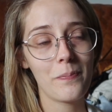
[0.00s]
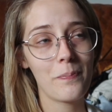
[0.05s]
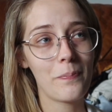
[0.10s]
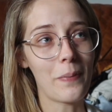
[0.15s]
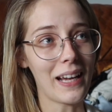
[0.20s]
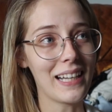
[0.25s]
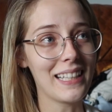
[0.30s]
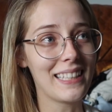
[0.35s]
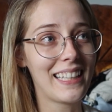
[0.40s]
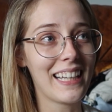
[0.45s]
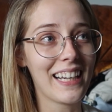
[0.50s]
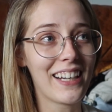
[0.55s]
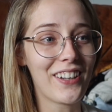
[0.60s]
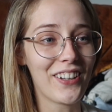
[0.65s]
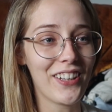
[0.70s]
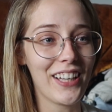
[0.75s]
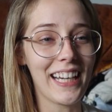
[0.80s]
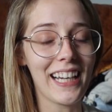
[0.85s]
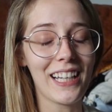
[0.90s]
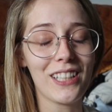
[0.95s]

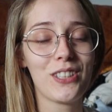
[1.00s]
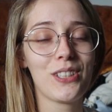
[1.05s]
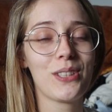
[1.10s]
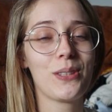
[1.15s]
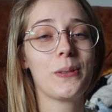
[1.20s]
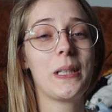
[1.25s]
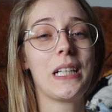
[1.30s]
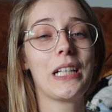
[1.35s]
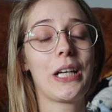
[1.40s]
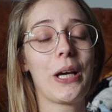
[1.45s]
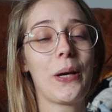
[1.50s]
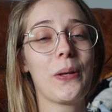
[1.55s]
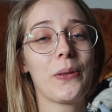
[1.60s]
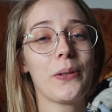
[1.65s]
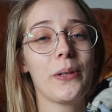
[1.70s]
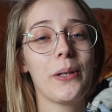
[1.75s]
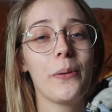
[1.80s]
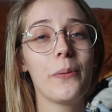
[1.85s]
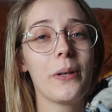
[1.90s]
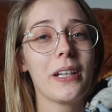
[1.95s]
Basically, I just want to go
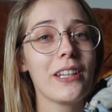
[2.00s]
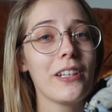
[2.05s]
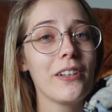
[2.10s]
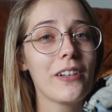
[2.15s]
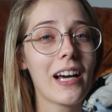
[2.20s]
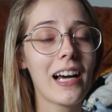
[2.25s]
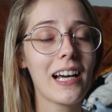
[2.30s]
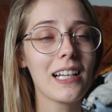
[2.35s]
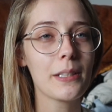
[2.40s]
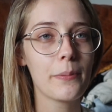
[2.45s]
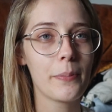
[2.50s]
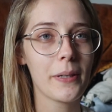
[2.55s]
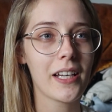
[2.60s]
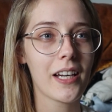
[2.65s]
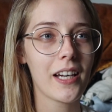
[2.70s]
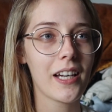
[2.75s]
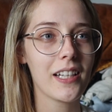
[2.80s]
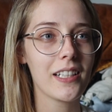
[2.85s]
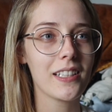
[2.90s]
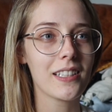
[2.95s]
through it with you guys
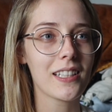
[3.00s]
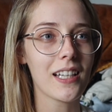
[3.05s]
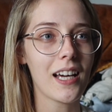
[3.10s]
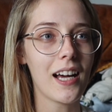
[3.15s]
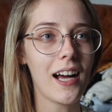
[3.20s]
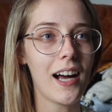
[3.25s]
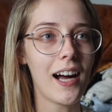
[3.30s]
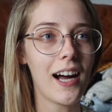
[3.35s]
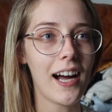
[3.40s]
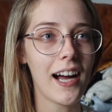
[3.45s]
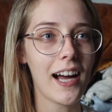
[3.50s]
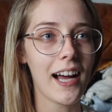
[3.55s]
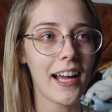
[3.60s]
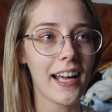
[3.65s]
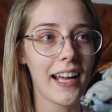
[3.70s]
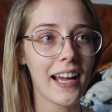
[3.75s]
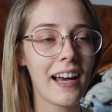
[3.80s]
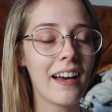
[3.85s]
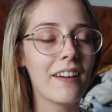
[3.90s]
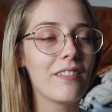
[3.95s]
because
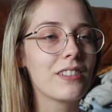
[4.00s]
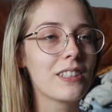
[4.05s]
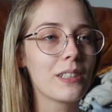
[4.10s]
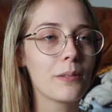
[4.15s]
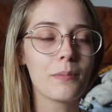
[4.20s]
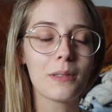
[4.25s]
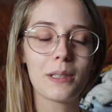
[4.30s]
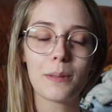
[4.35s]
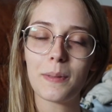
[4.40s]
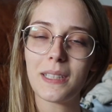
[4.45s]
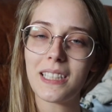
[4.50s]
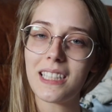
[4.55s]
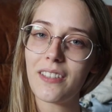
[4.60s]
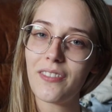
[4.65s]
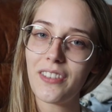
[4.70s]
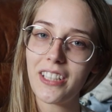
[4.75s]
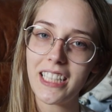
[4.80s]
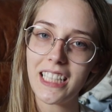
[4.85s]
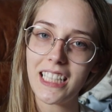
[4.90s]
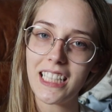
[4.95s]
I have some
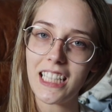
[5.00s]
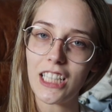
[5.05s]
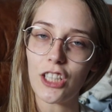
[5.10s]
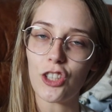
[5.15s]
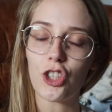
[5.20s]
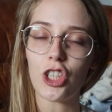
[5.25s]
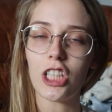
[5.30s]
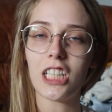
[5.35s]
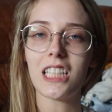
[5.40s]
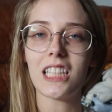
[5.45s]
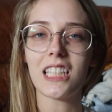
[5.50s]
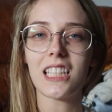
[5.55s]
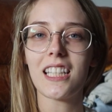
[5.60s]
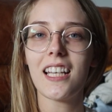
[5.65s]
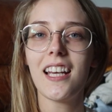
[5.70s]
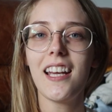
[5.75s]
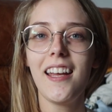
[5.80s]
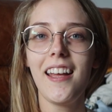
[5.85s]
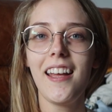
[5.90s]
specific conditions,